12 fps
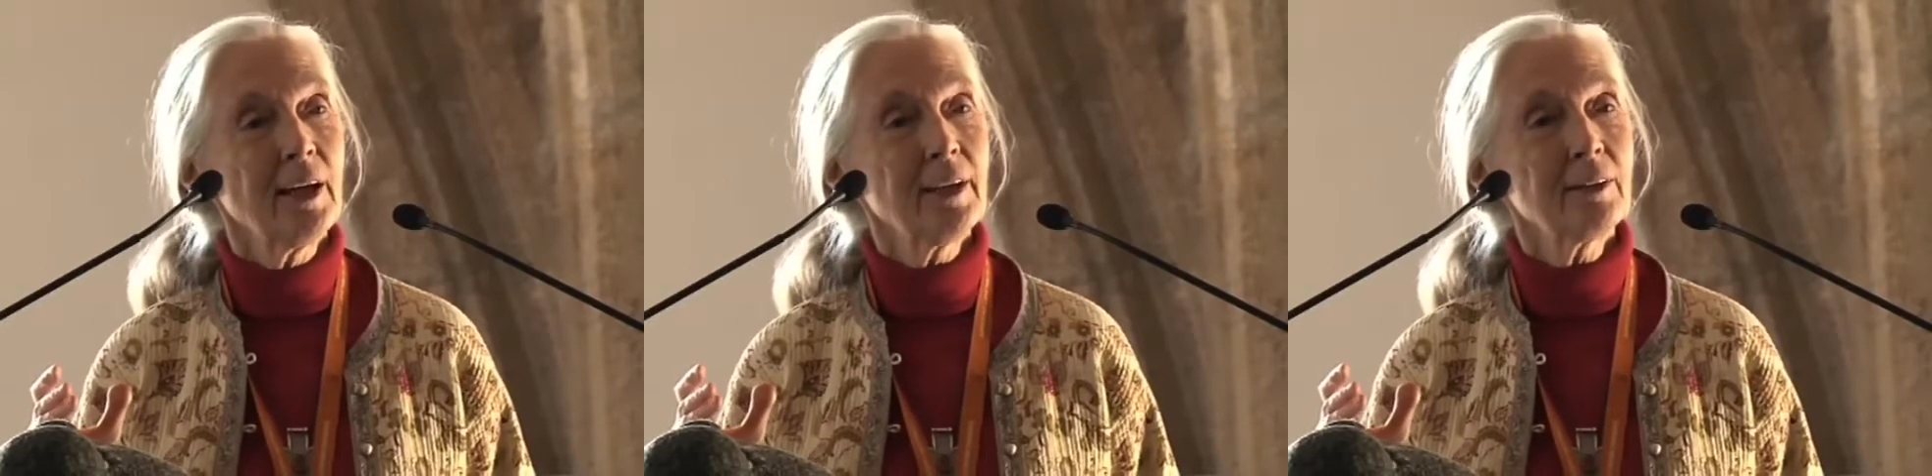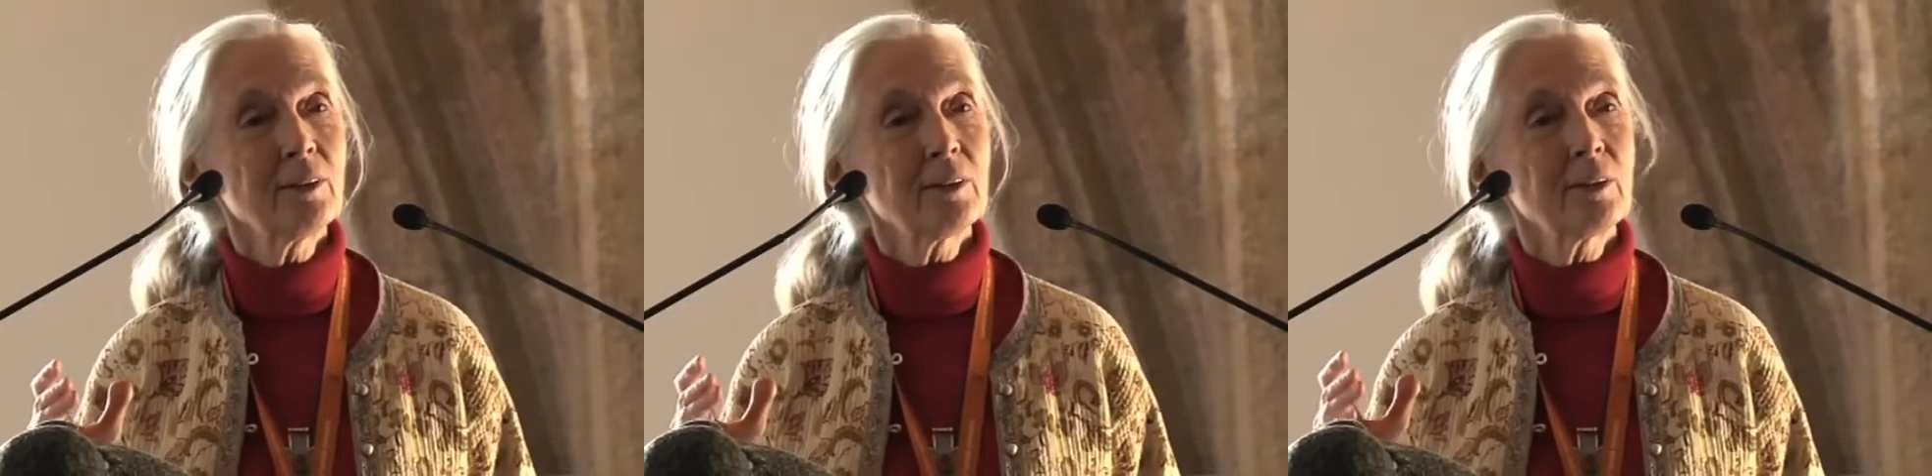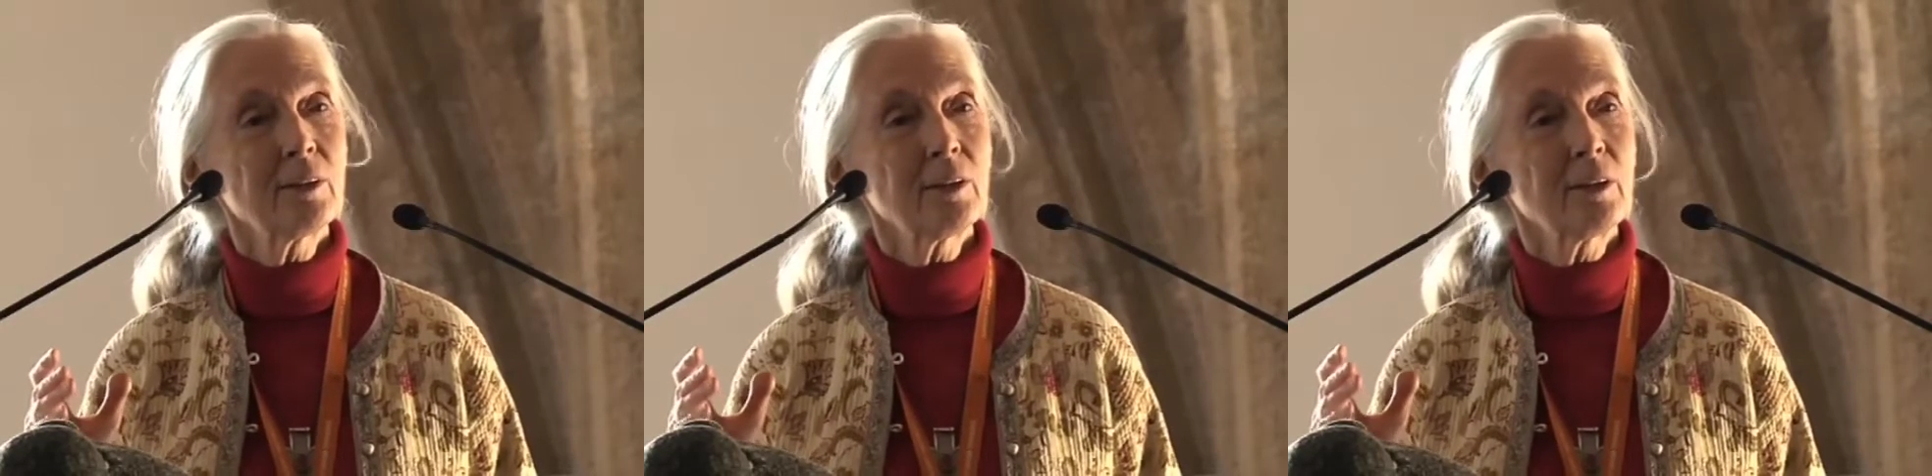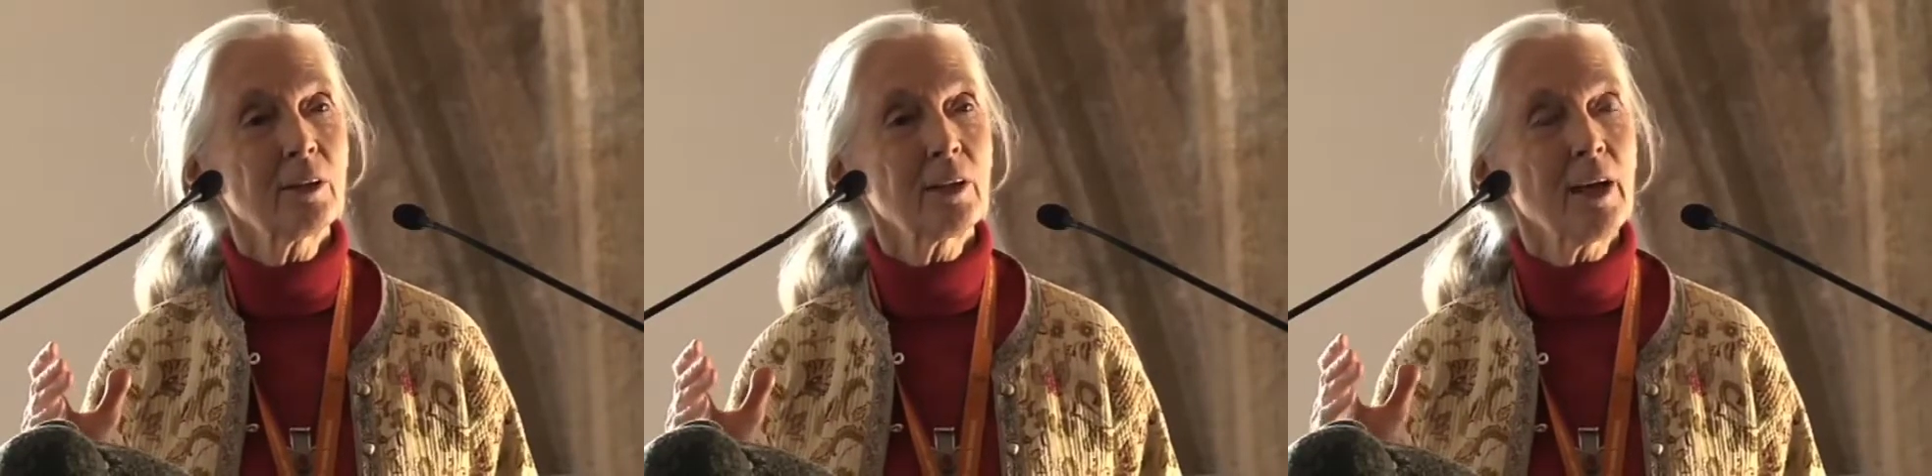And
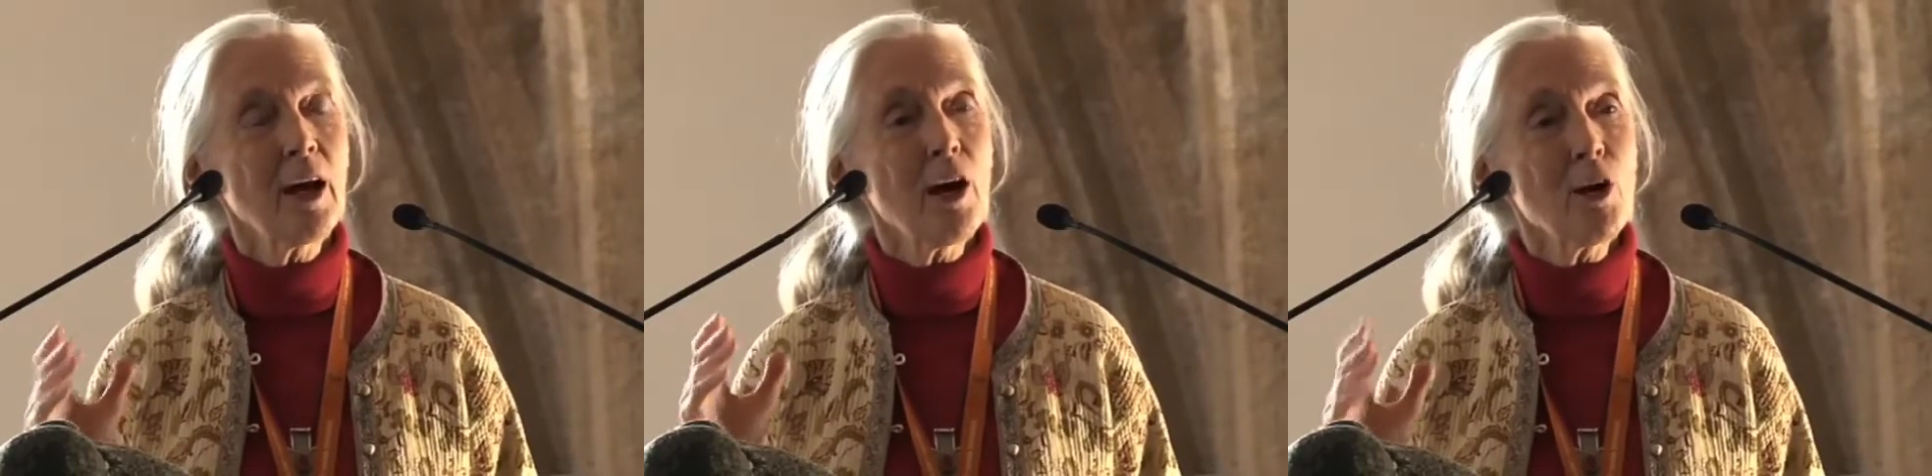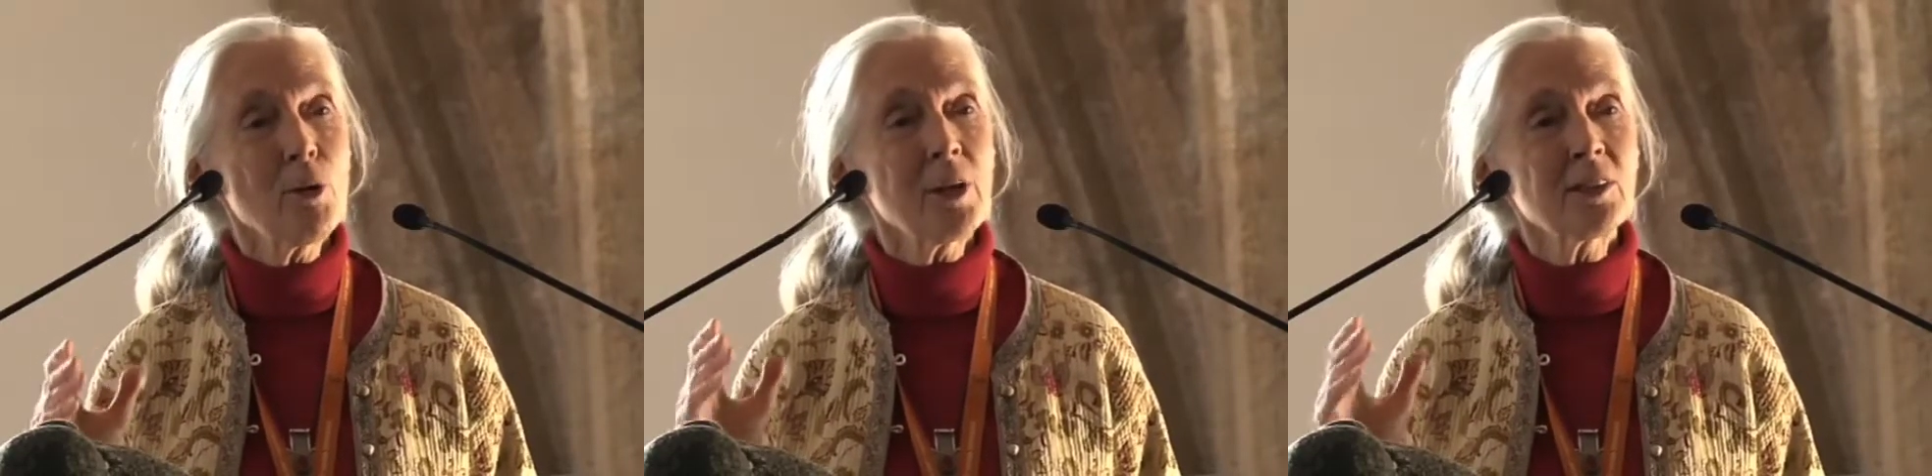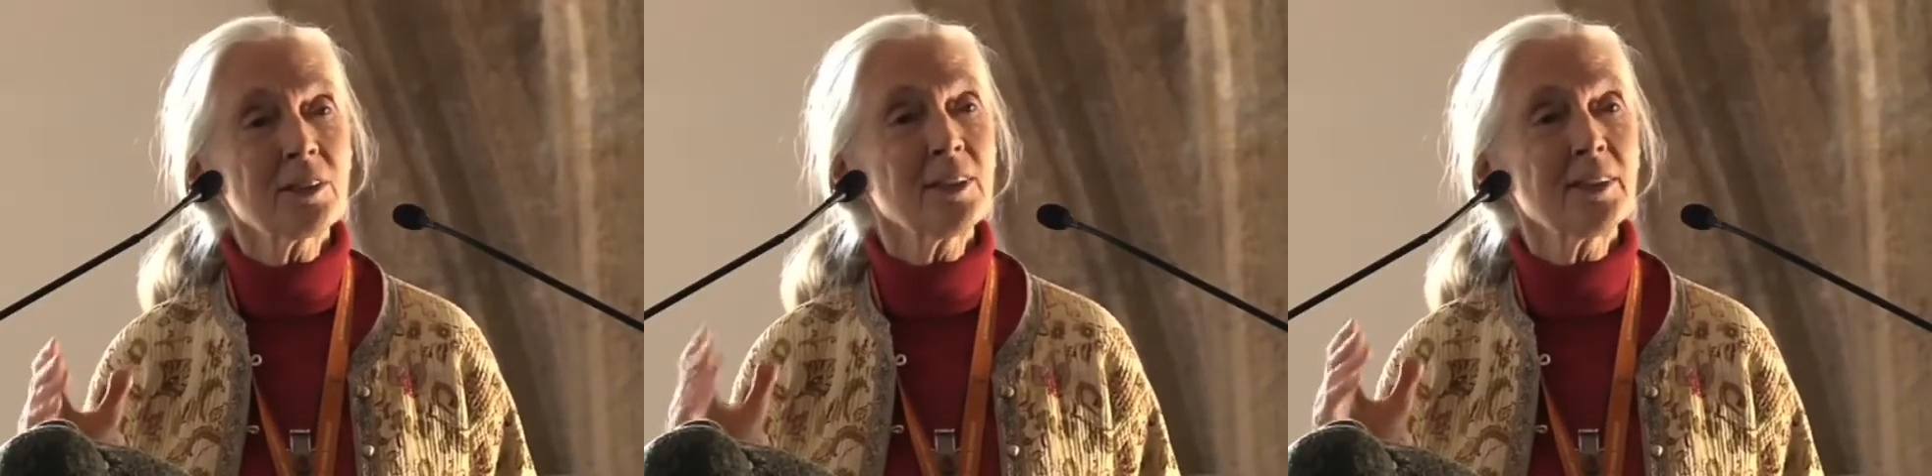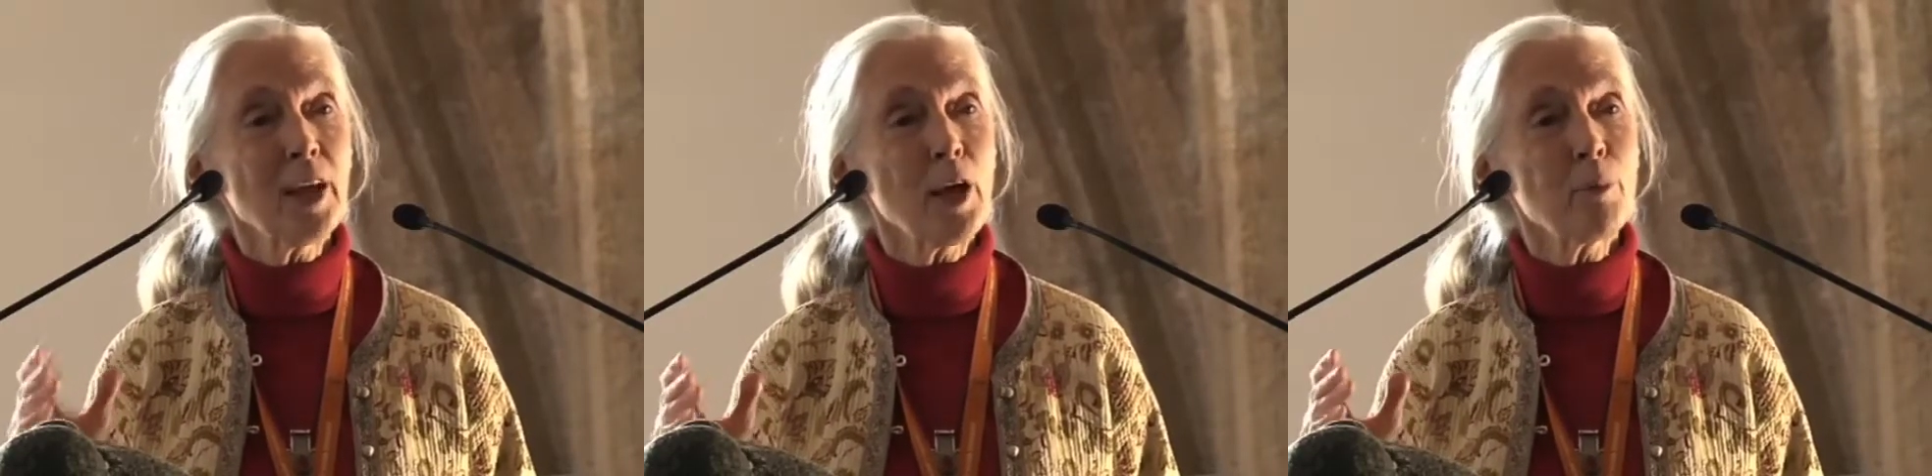how has
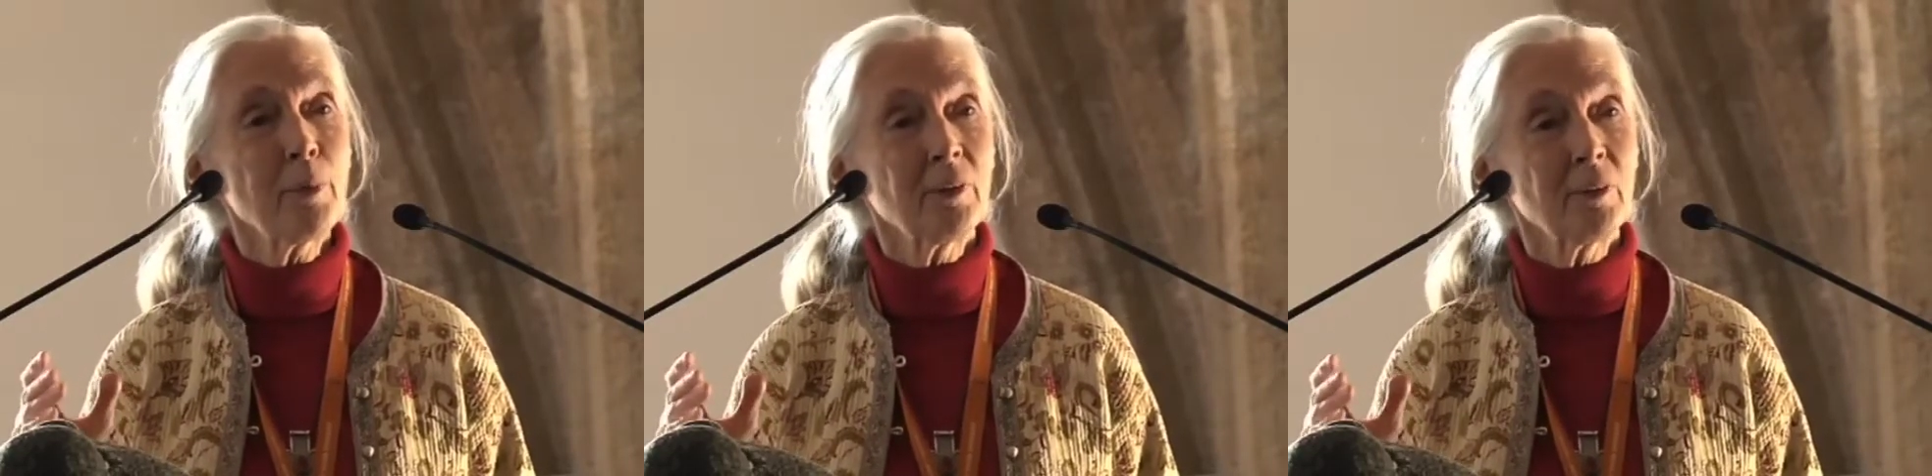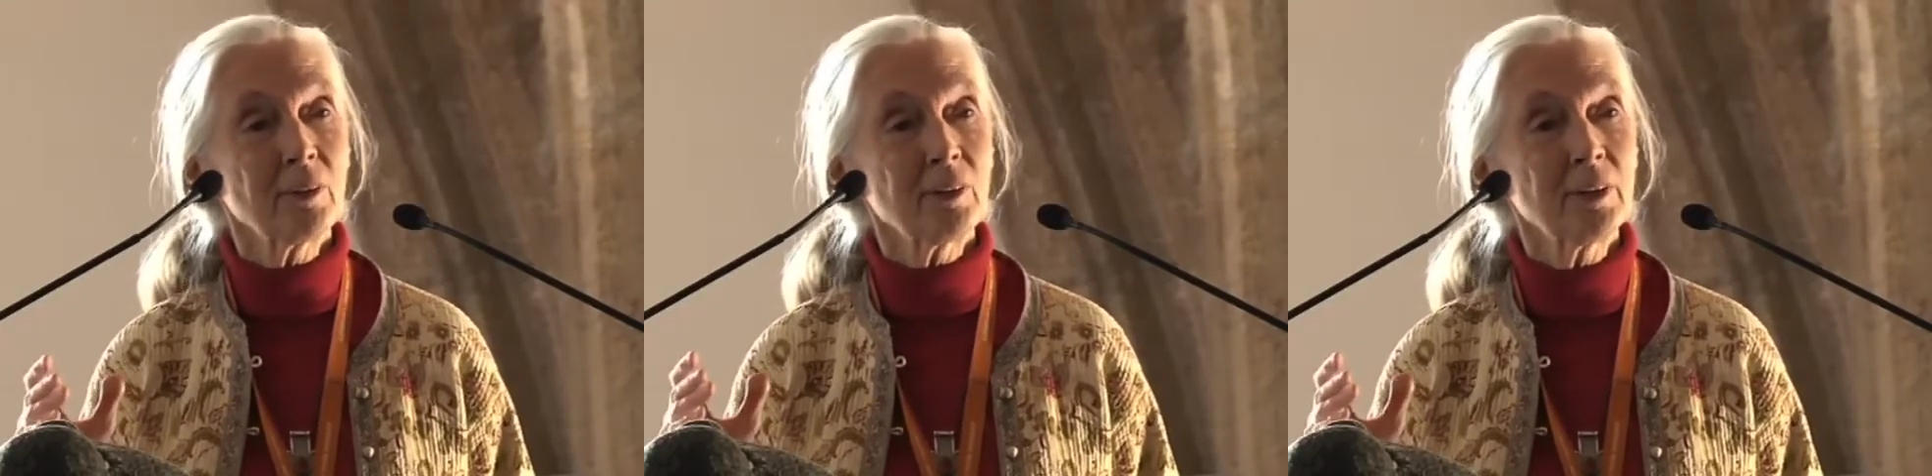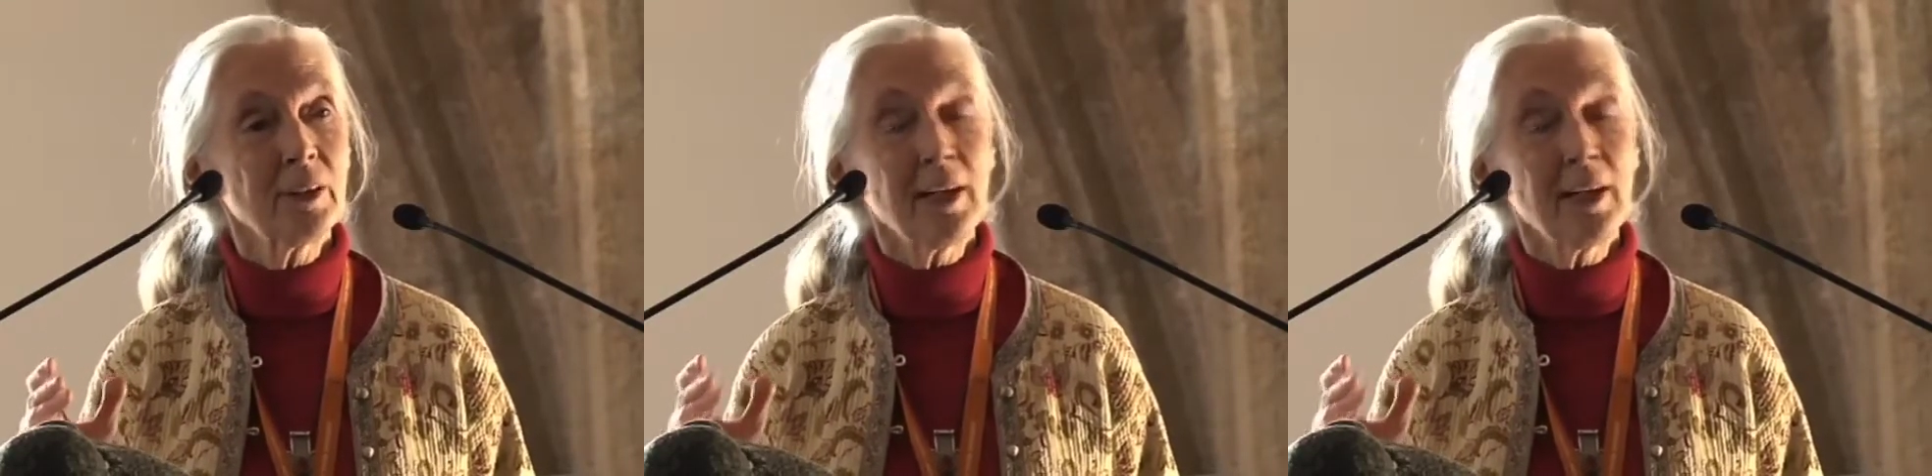this happened?